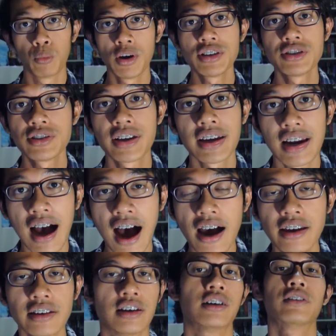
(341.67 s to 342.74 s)
once you get
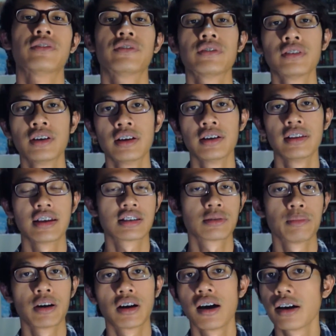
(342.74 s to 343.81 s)
high enough, that's
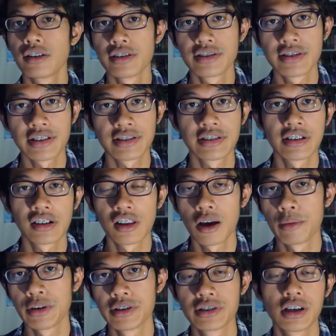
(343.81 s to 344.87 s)
about 160
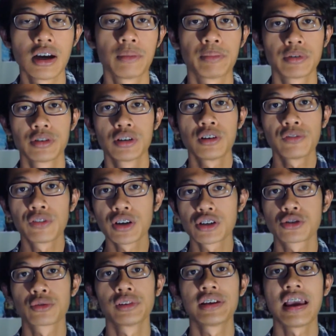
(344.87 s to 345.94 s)
kilometers up, you're
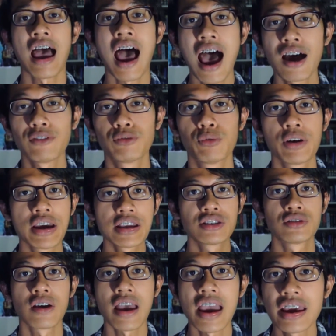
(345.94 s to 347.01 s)
virtually halfway
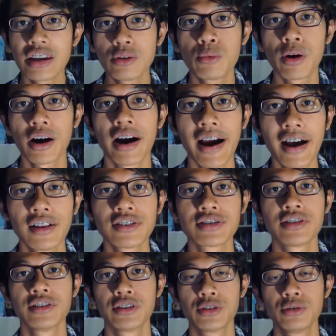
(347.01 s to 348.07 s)
to anywhere else
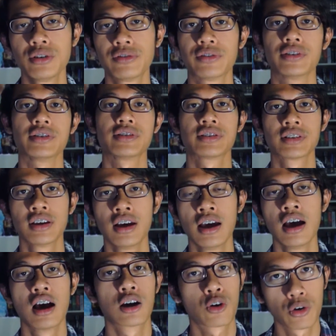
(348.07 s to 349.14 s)
in the universe,
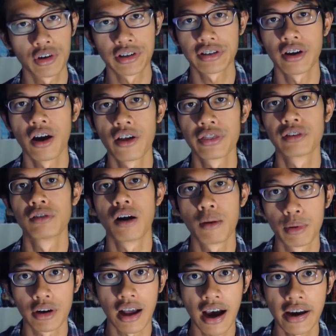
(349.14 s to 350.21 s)
according to author
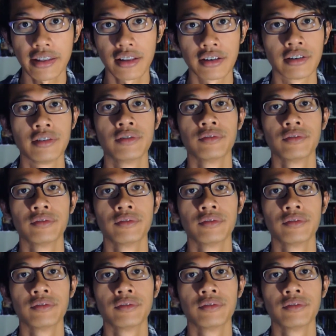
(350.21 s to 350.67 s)
Robert Heinlein.